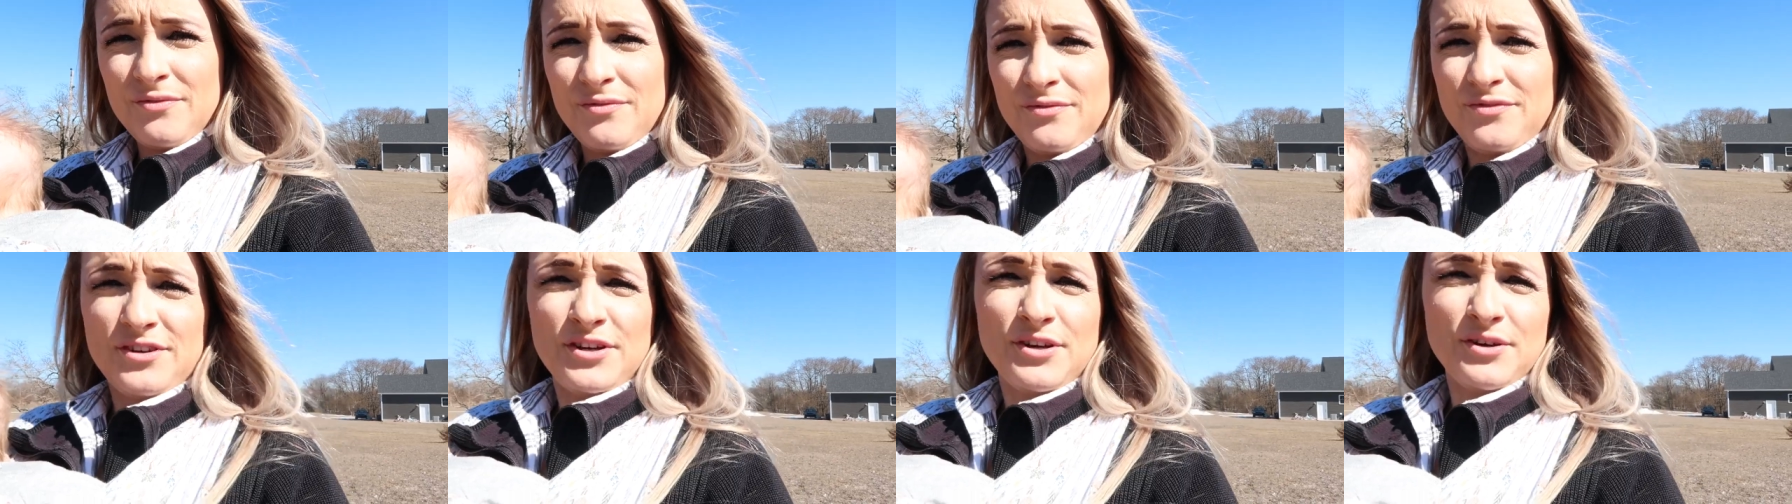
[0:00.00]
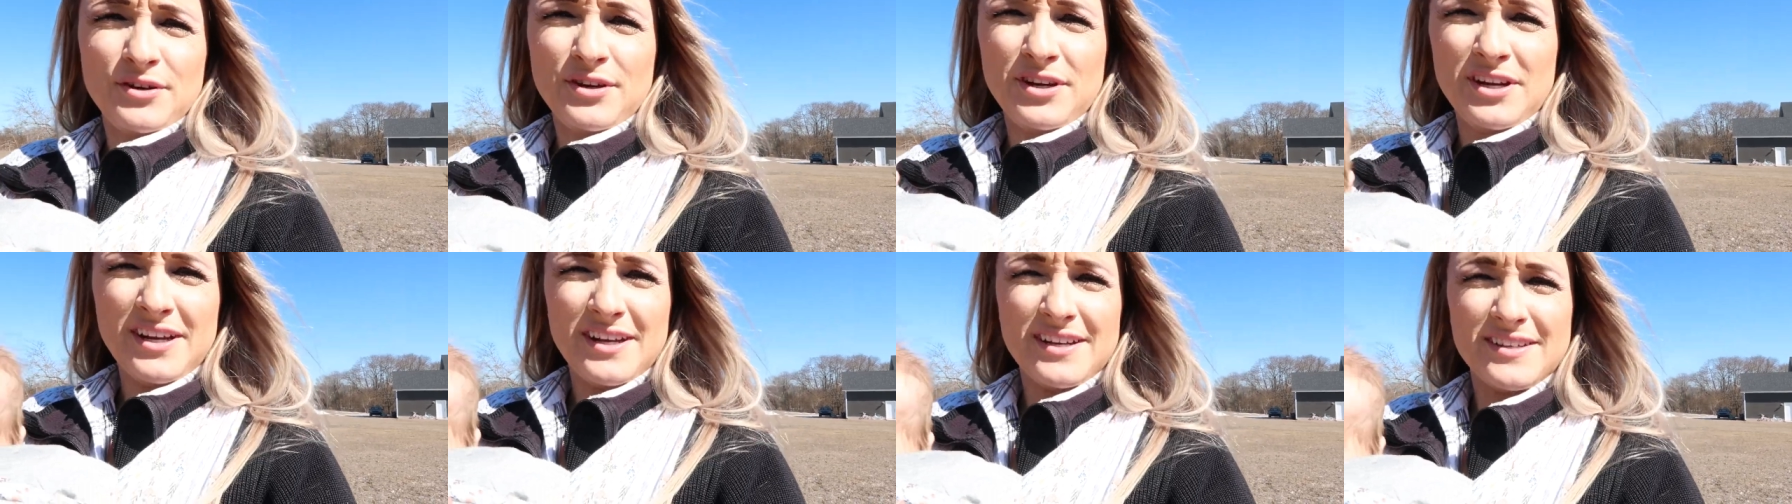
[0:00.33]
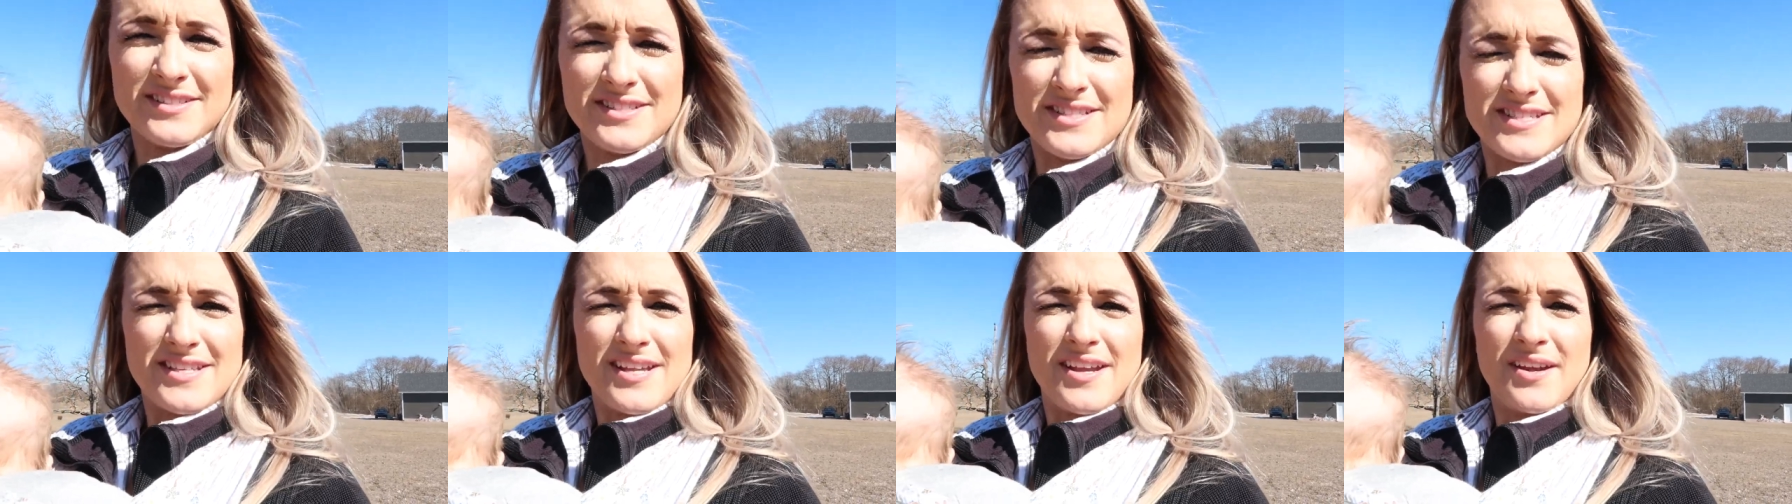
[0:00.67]

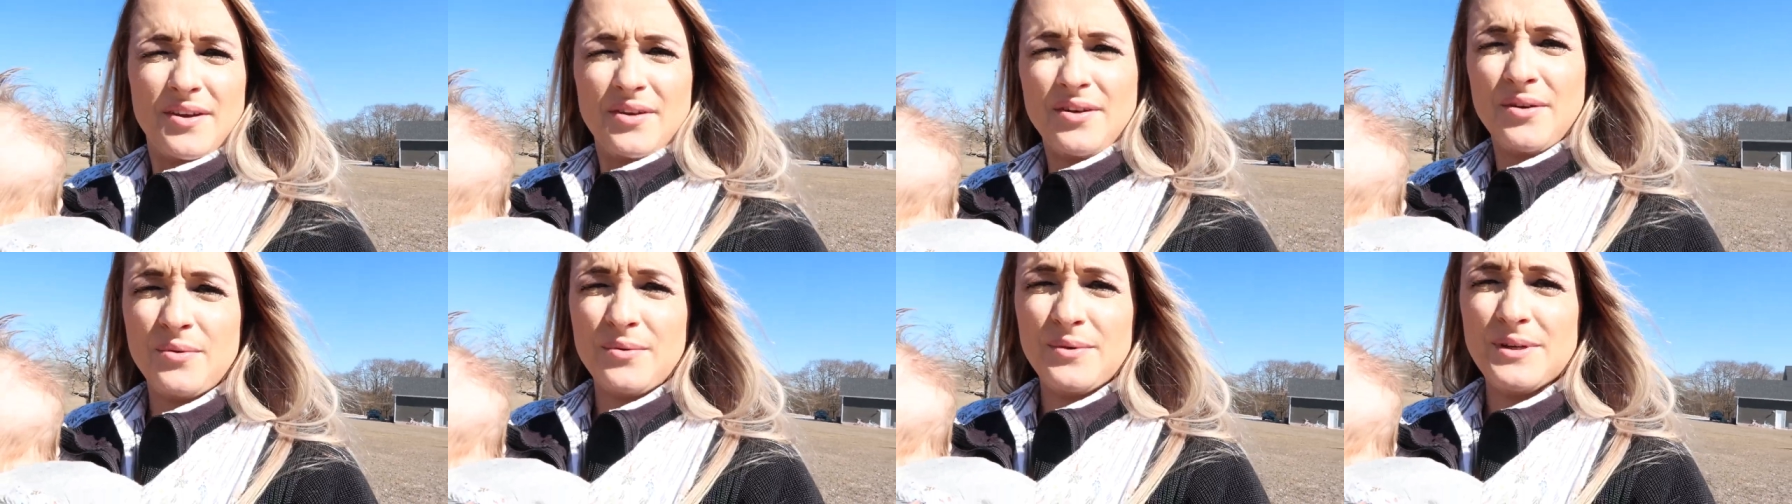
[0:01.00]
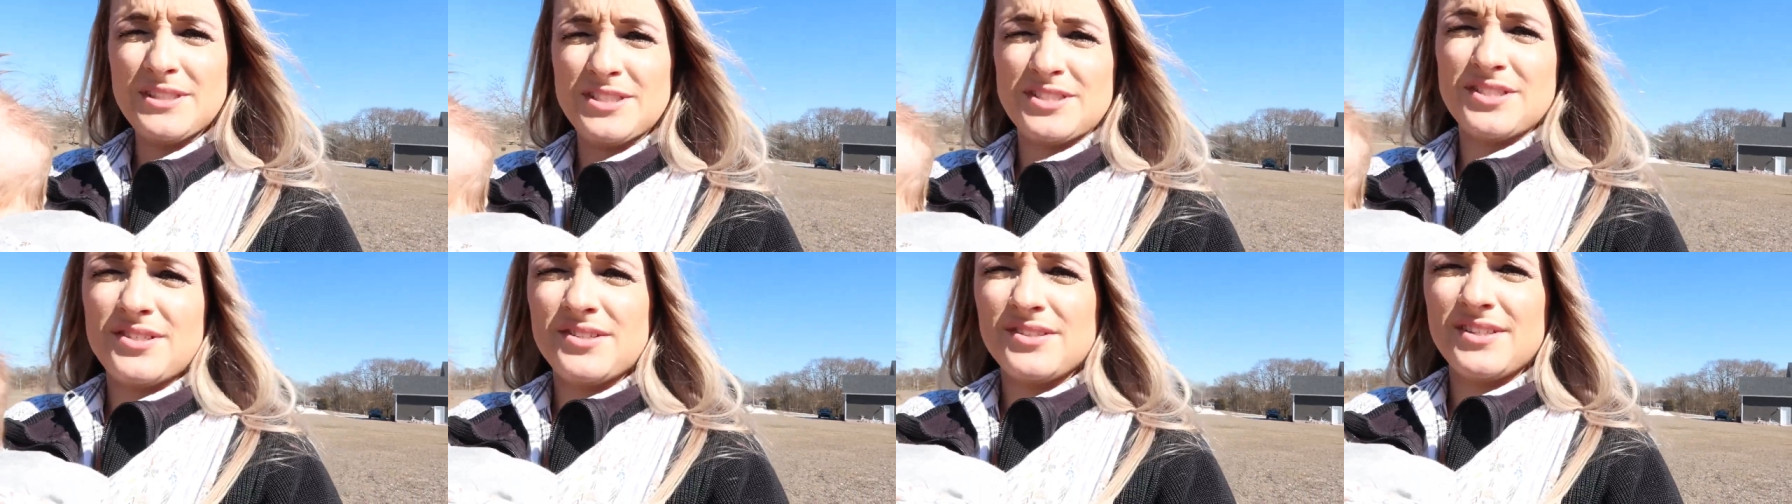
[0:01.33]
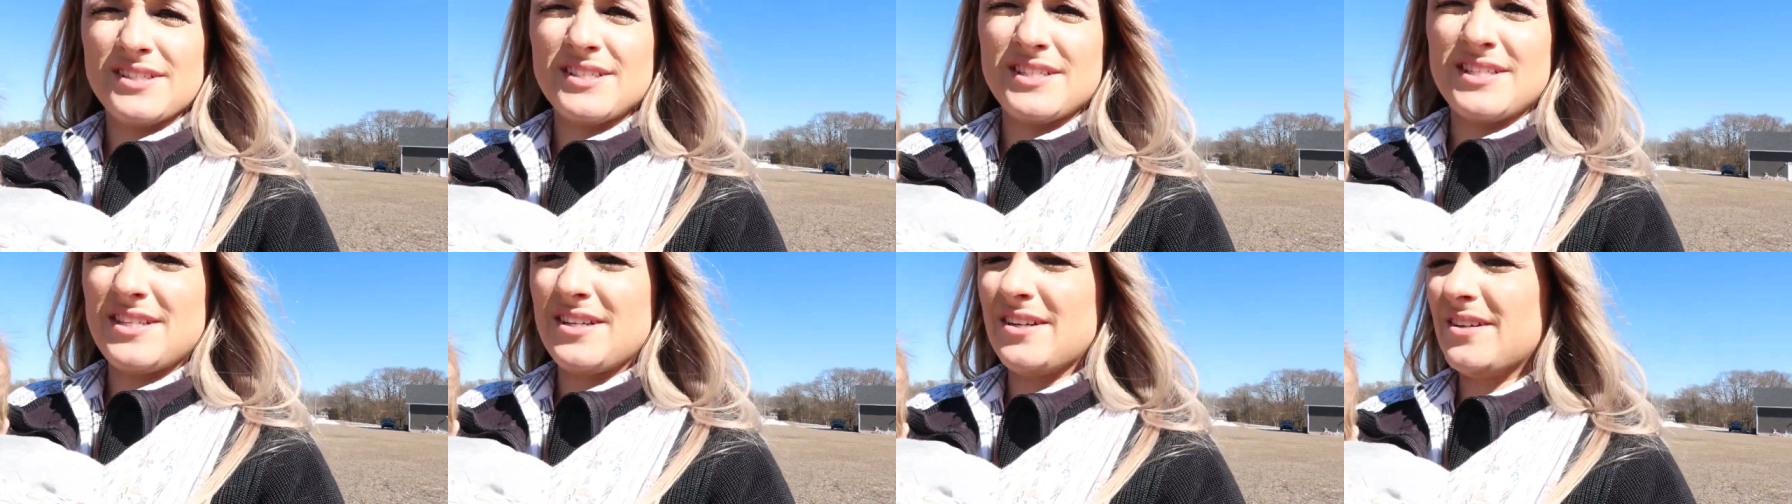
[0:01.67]
furious winter
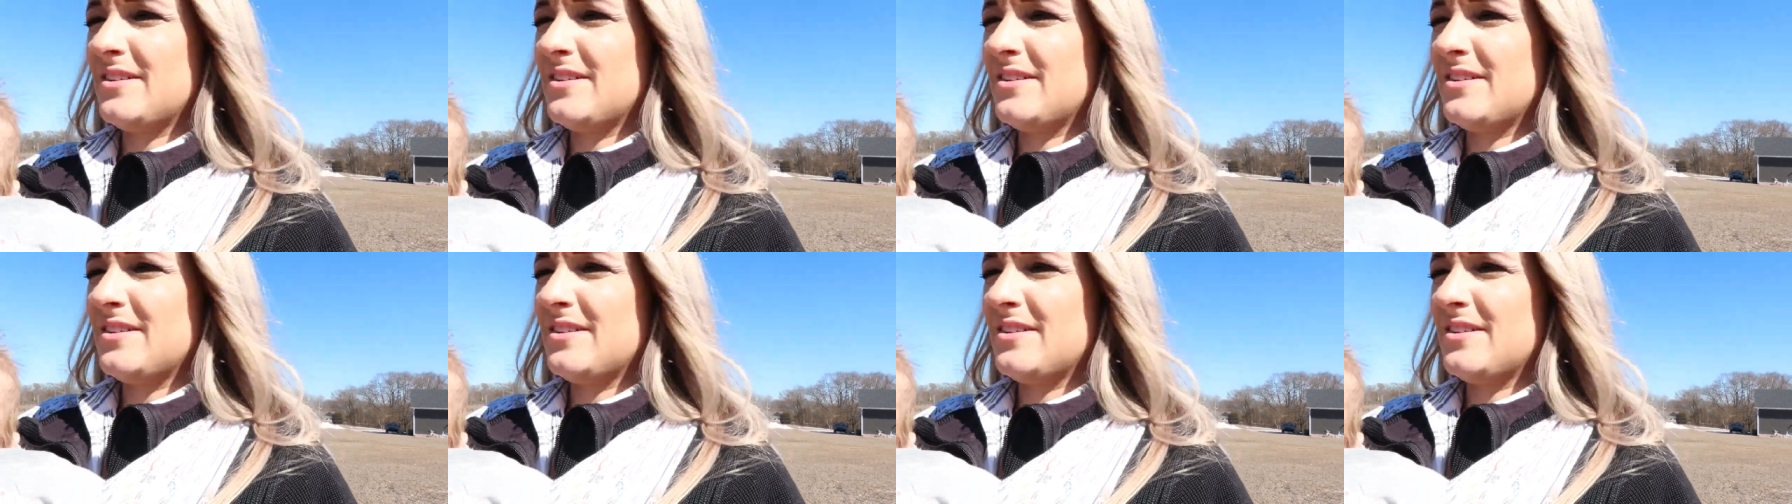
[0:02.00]
this